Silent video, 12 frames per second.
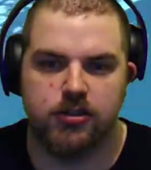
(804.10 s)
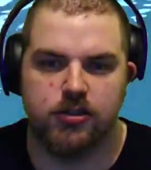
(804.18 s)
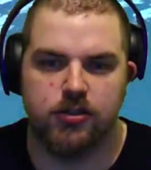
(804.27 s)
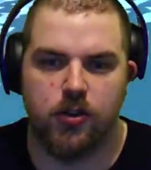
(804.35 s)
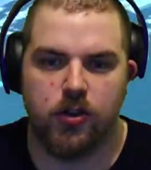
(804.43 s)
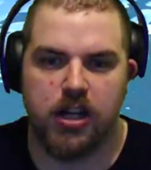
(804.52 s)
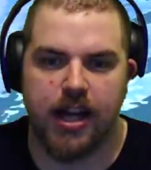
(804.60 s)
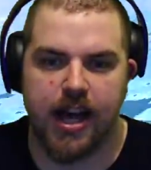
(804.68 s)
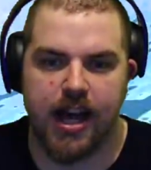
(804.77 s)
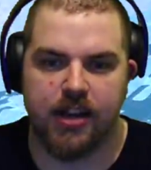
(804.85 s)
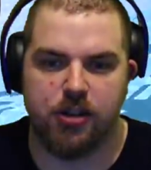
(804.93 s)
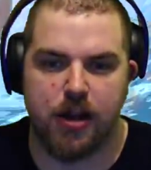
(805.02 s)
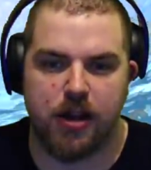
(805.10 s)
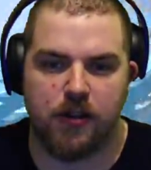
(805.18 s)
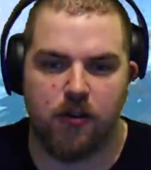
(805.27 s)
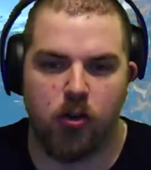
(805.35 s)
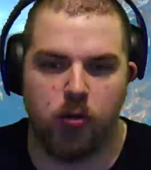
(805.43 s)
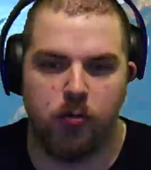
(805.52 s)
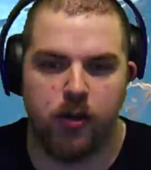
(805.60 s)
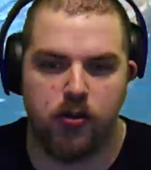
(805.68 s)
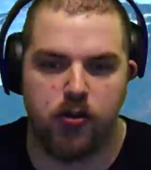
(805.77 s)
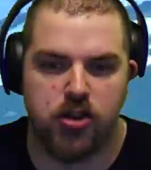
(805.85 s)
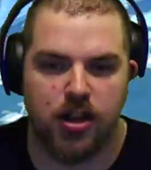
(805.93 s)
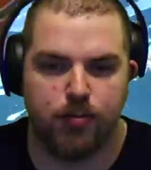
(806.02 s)
Okay, let's go back to our
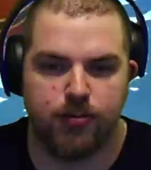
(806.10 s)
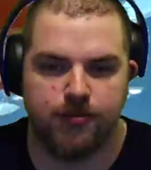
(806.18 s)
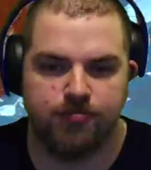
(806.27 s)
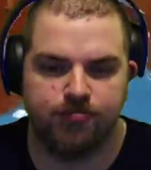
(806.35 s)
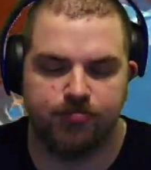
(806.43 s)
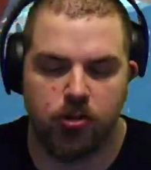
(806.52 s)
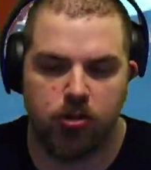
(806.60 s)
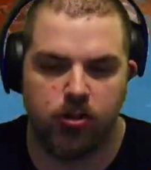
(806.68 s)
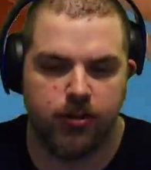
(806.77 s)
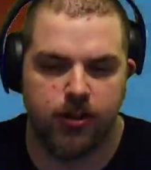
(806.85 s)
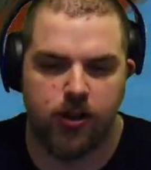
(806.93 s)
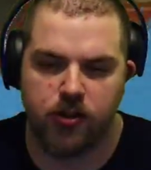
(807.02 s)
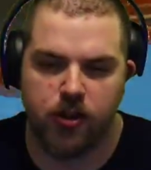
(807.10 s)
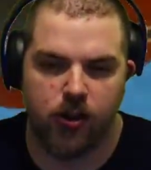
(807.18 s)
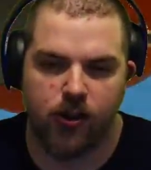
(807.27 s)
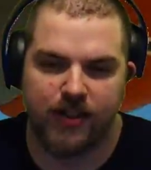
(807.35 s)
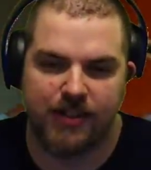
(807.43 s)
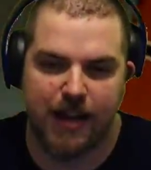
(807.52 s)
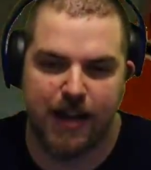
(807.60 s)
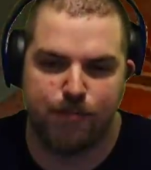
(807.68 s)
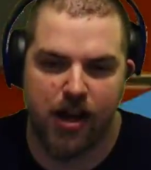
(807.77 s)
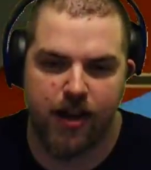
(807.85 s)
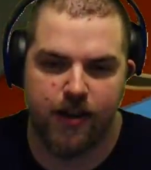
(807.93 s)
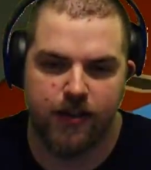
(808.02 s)
mothership. Or, or oh, sorry, escape
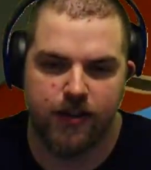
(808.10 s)
pod.